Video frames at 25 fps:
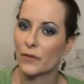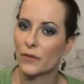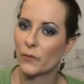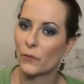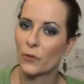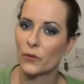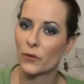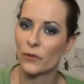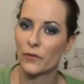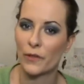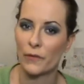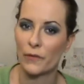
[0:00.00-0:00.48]
and
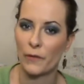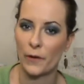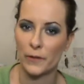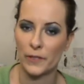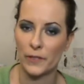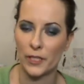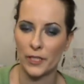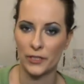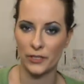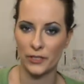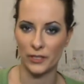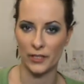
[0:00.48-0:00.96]
one of the
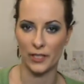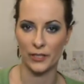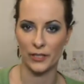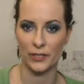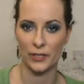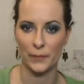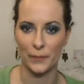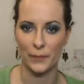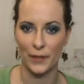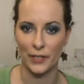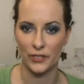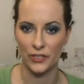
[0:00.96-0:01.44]
foundation that
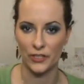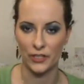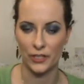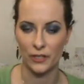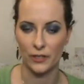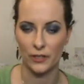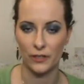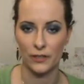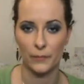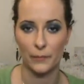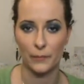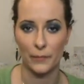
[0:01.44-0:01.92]
she
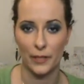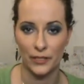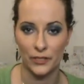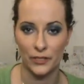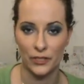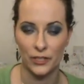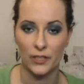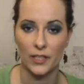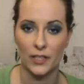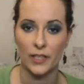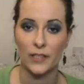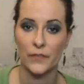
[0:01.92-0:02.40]

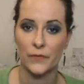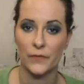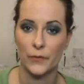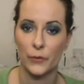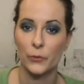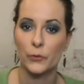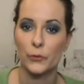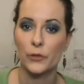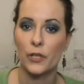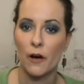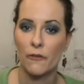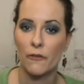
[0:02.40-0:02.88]
mentioned as
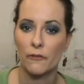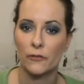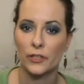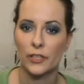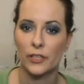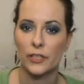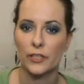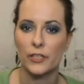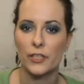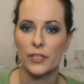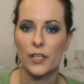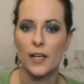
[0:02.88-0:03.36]
full
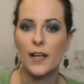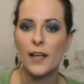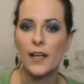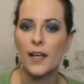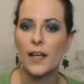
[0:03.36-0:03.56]
coverage